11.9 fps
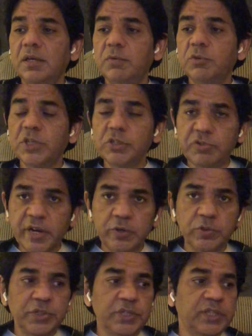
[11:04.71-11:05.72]
We just try to
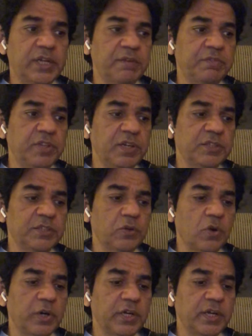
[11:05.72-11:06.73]
see that everything is in
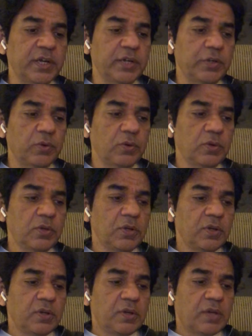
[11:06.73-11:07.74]
order and
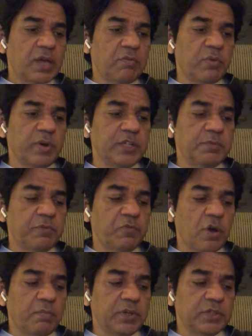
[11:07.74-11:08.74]
everyone is
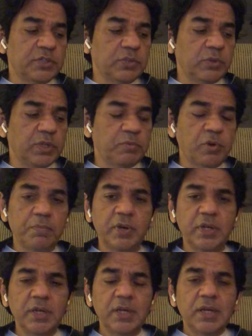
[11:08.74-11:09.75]
performing his duty
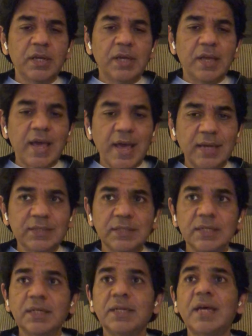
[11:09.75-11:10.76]
properly as
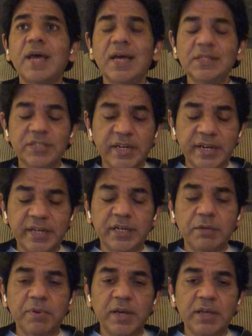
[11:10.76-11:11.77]

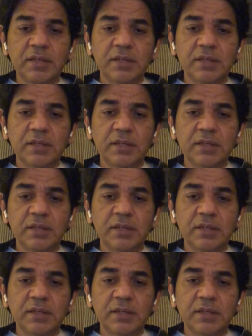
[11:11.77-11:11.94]
directed by